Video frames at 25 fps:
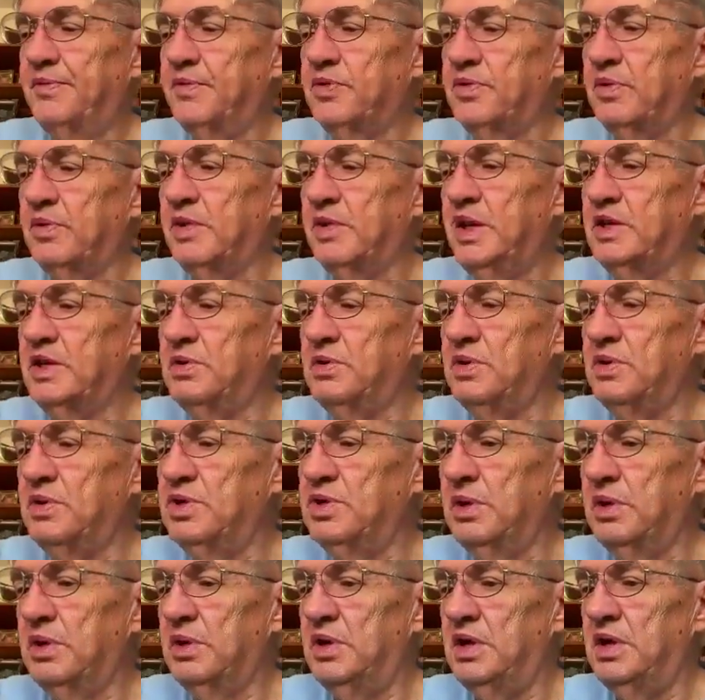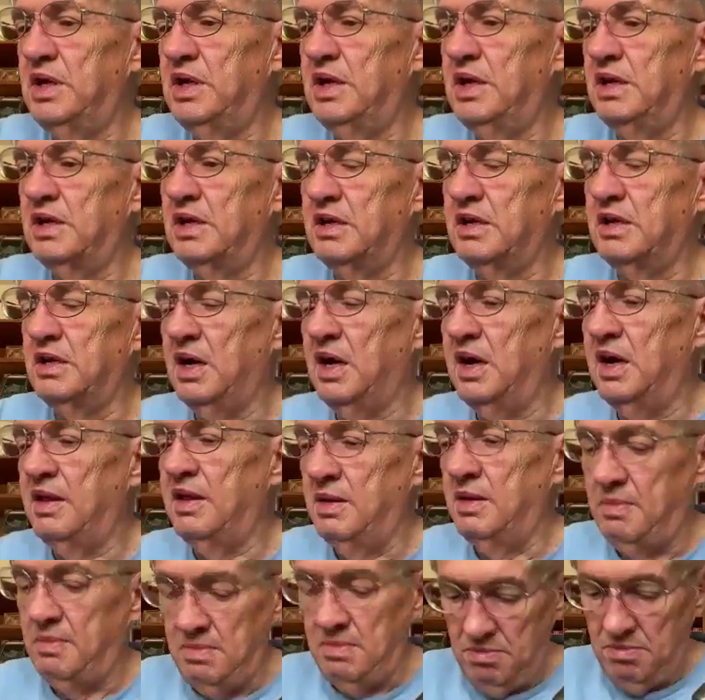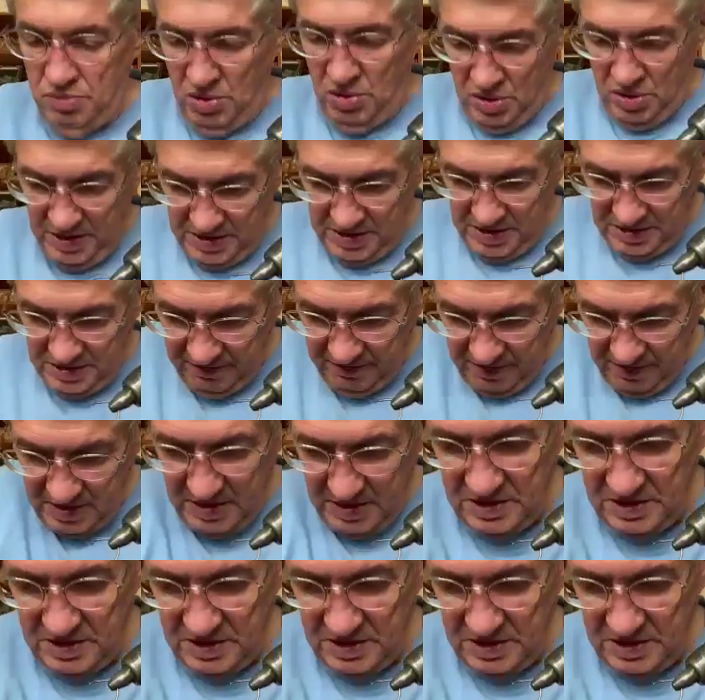So that's what you're going to need to tie the bodies of